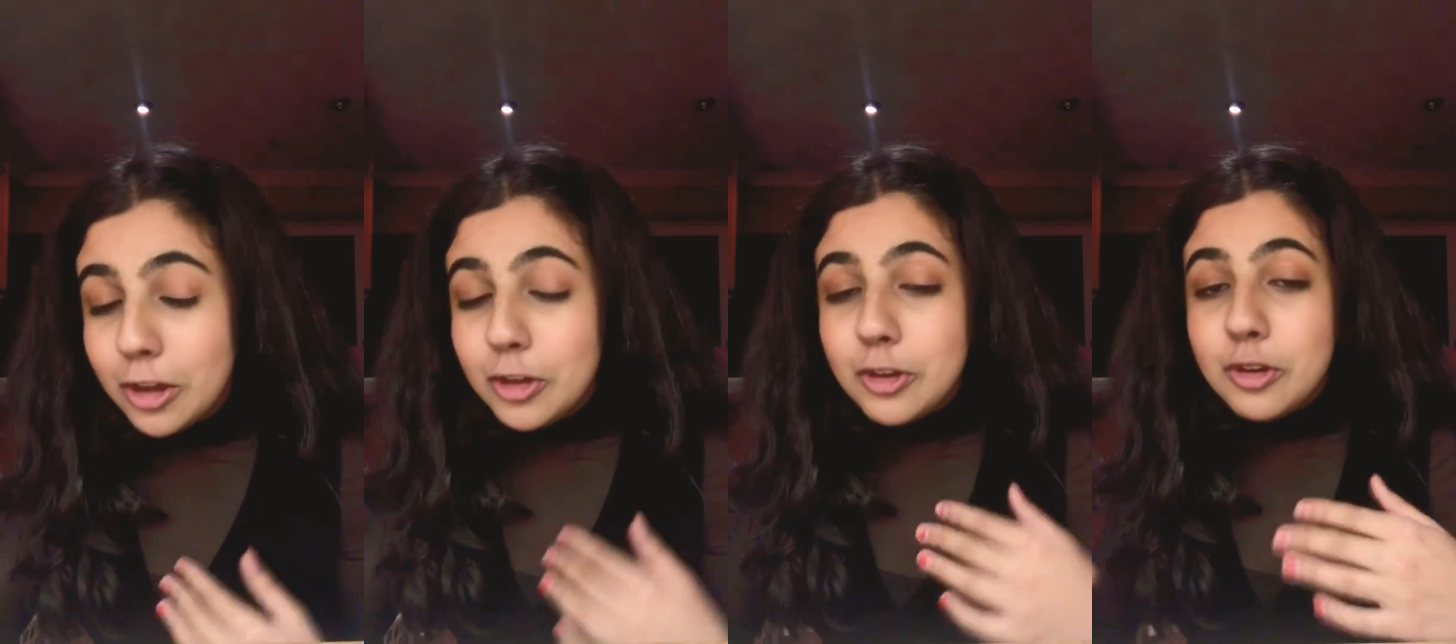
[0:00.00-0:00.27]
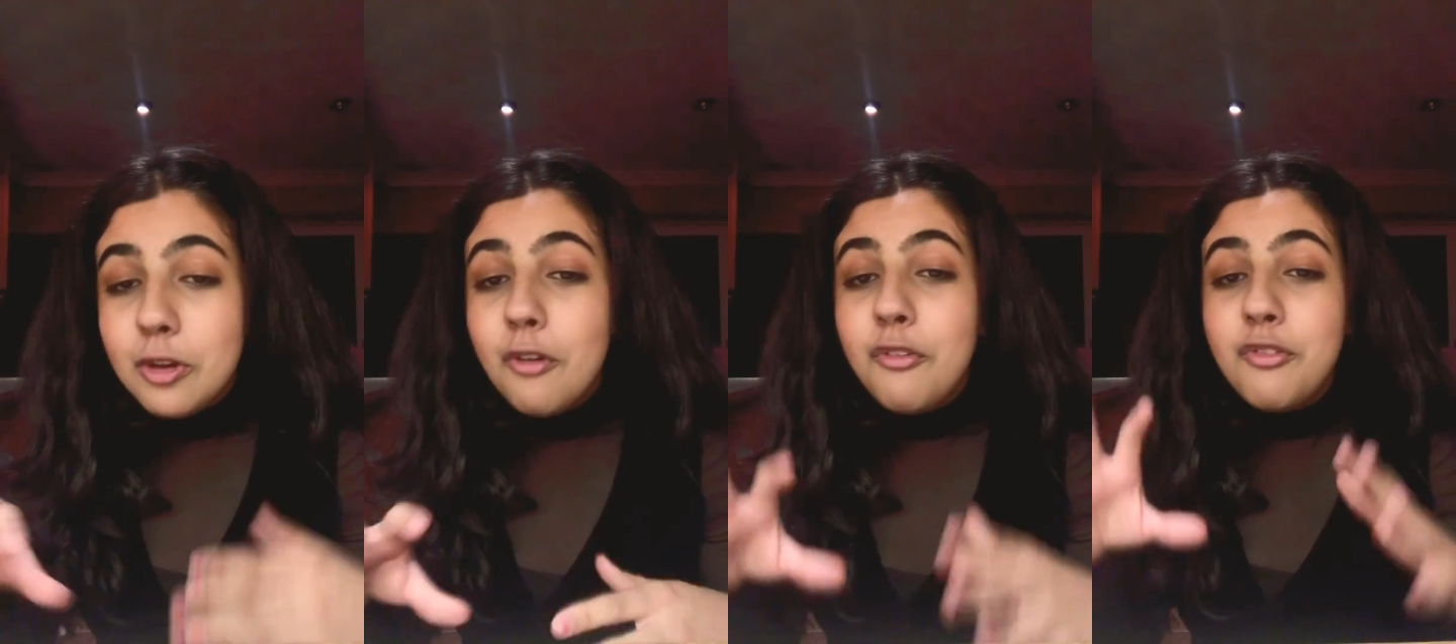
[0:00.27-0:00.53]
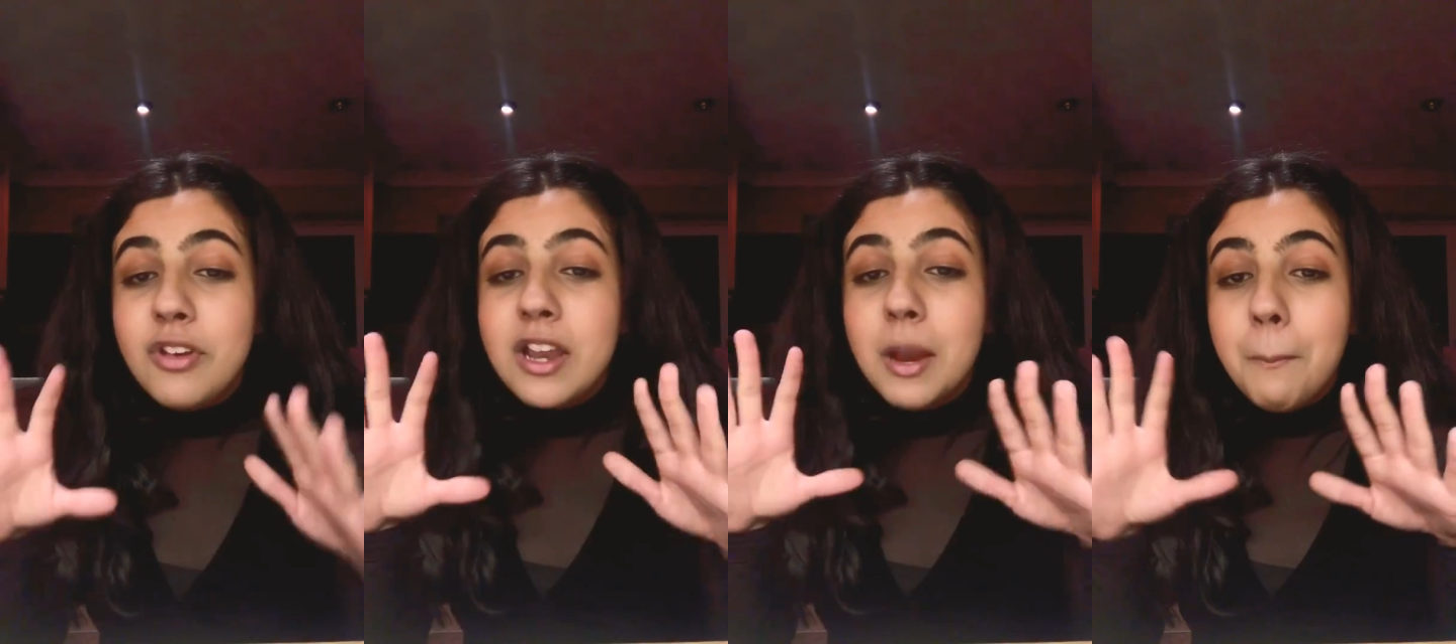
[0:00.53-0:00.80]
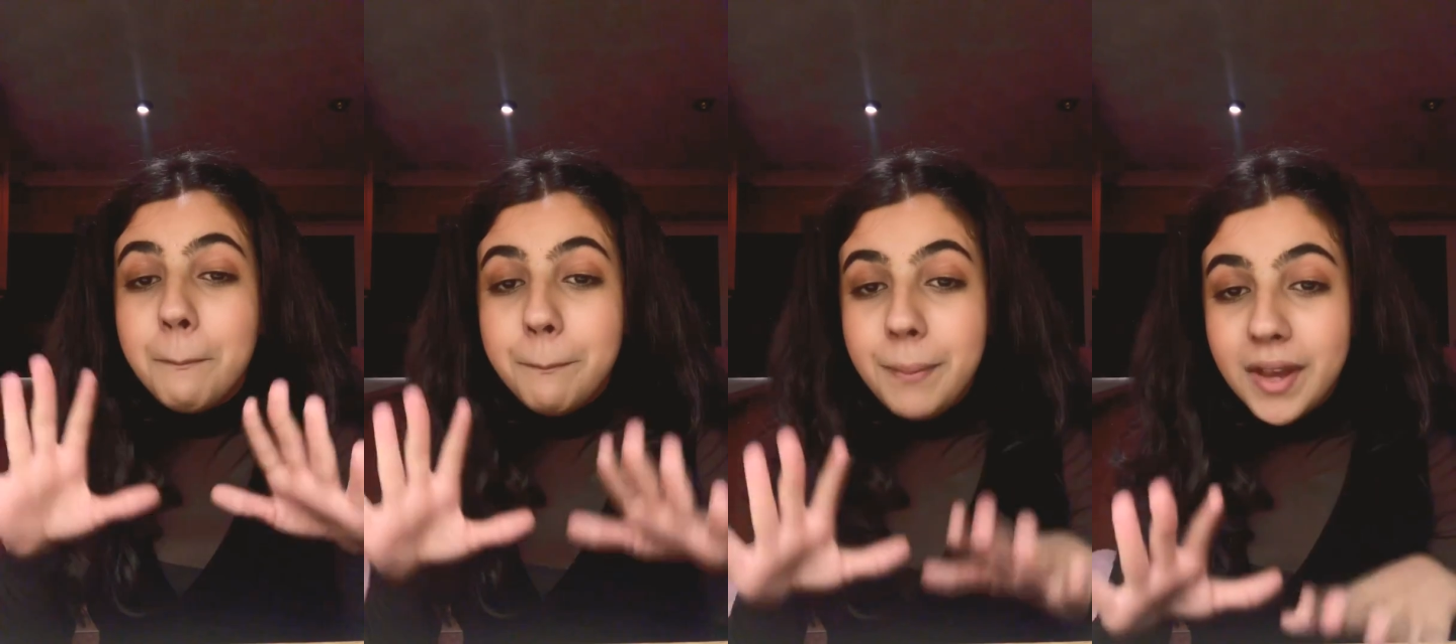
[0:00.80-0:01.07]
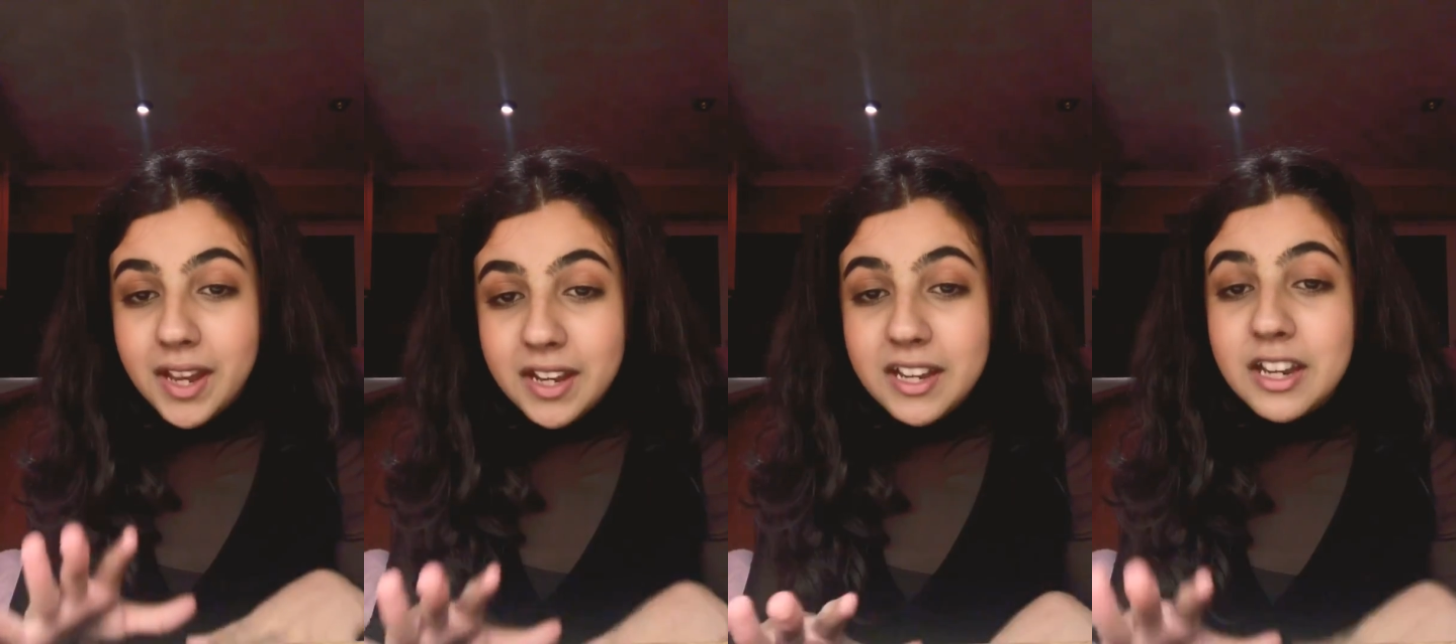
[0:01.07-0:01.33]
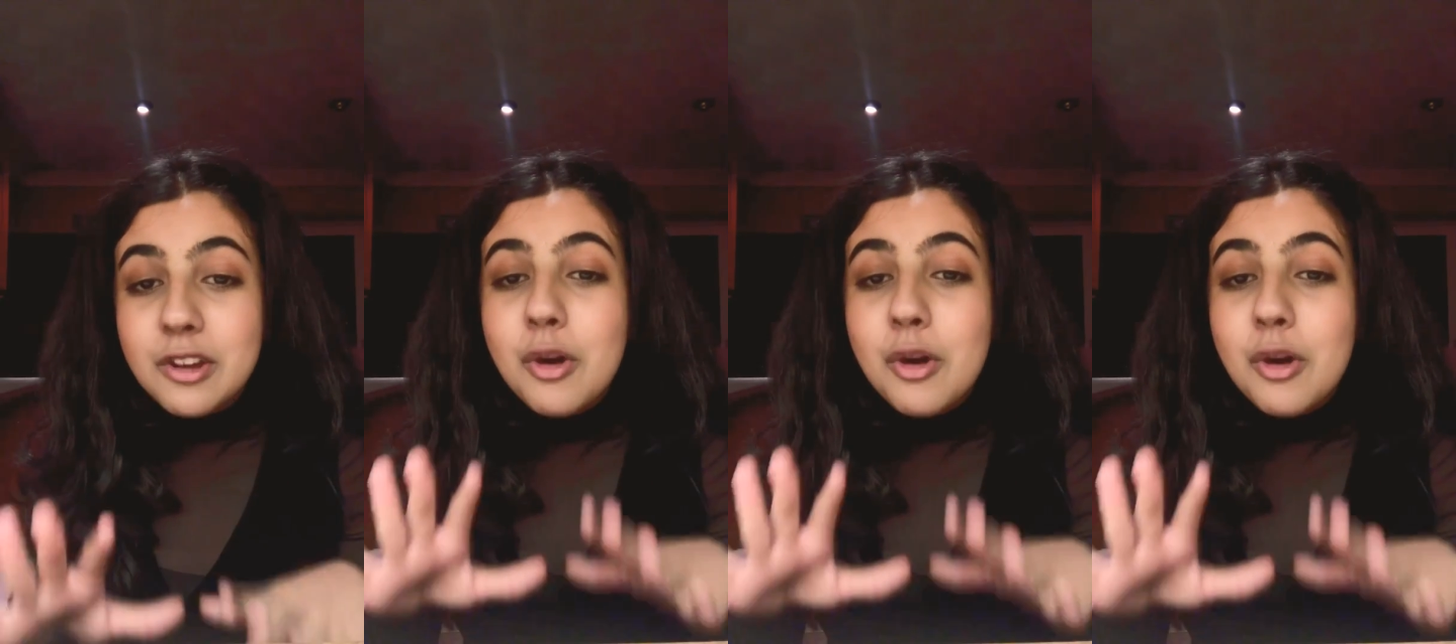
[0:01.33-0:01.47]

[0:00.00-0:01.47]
Do not feel a burden